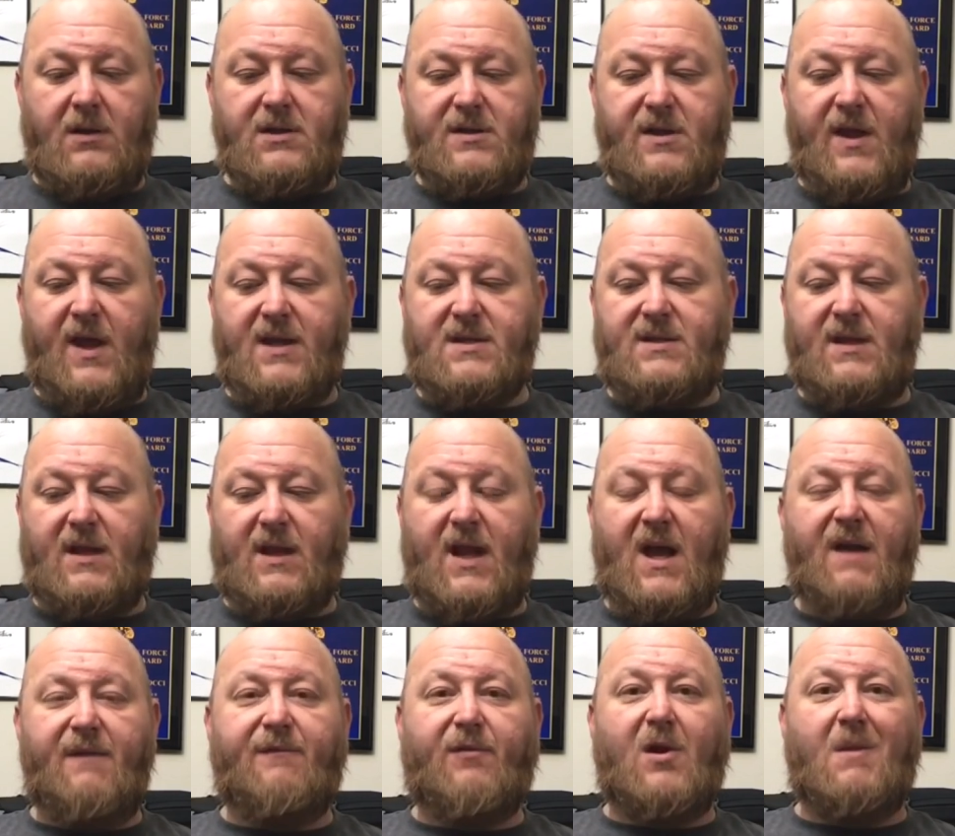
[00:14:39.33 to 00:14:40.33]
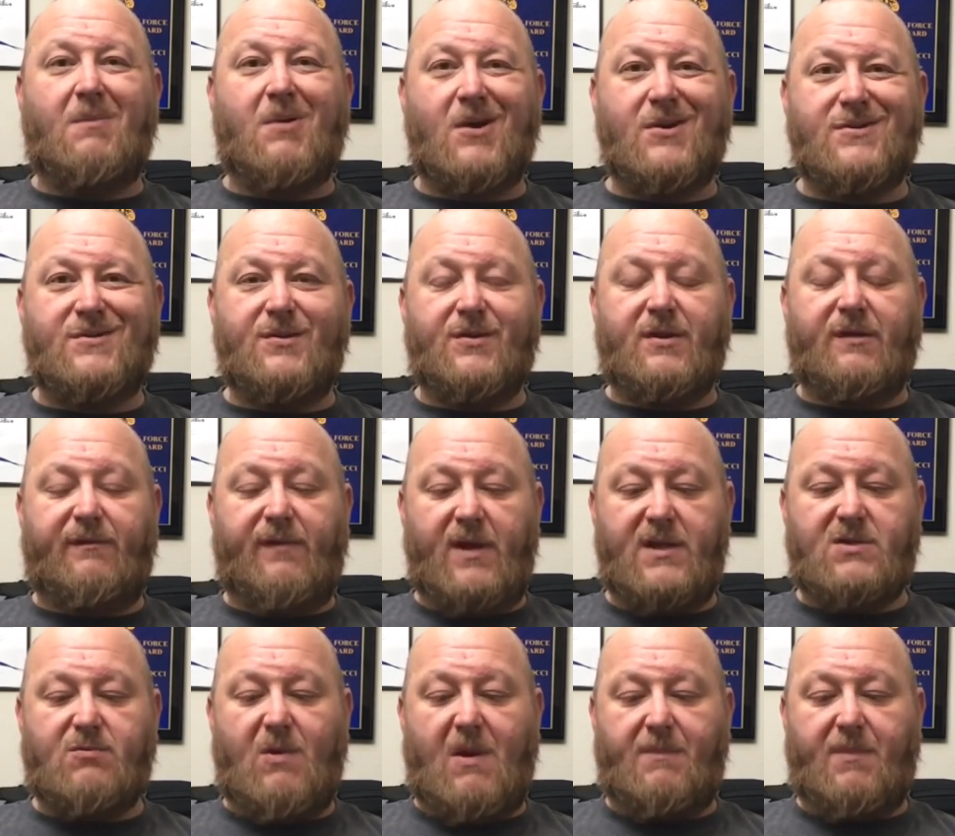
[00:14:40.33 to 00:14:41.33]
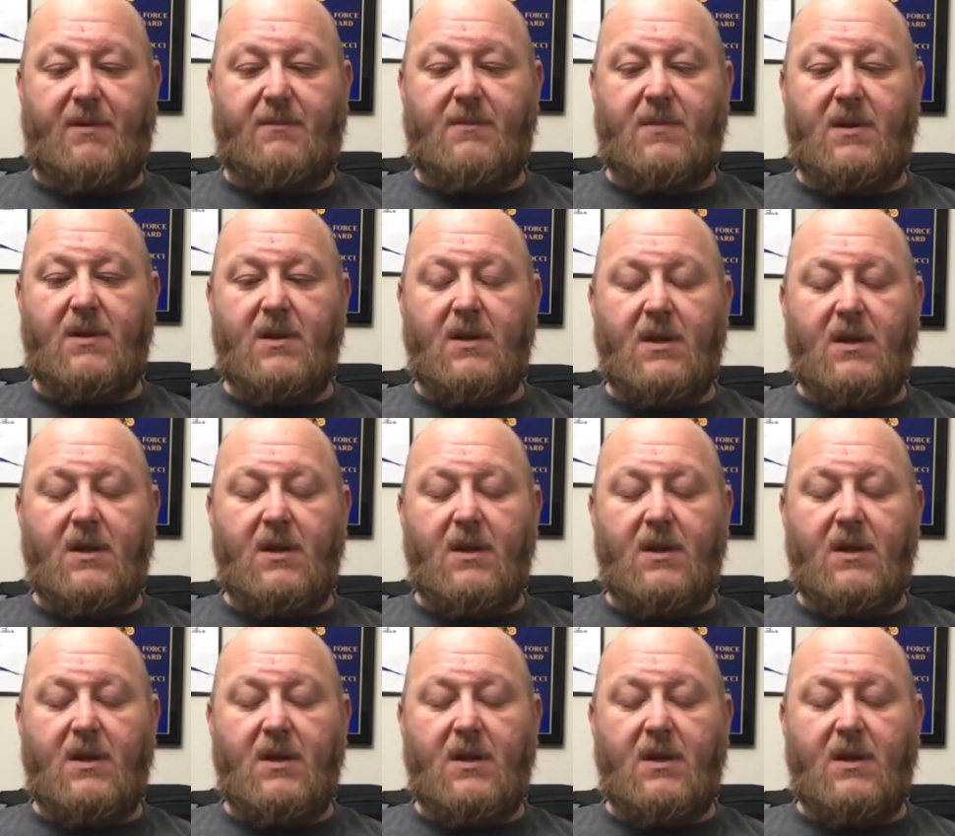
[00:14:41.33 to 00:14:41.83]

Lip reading: is the next in line for a personal defense weapon.